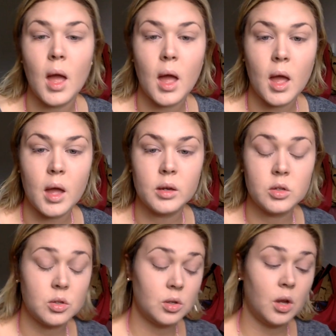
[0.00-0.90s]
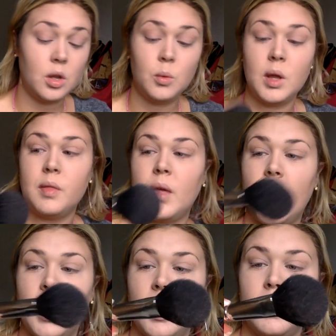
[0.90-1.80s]
And now with
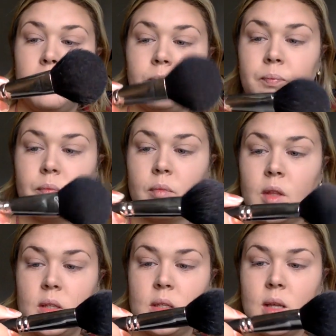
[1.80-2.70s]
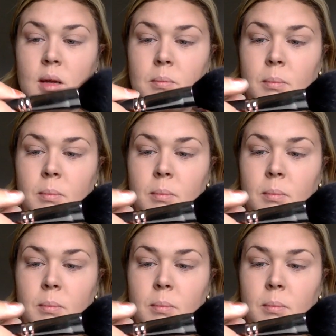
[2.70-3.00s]
this is a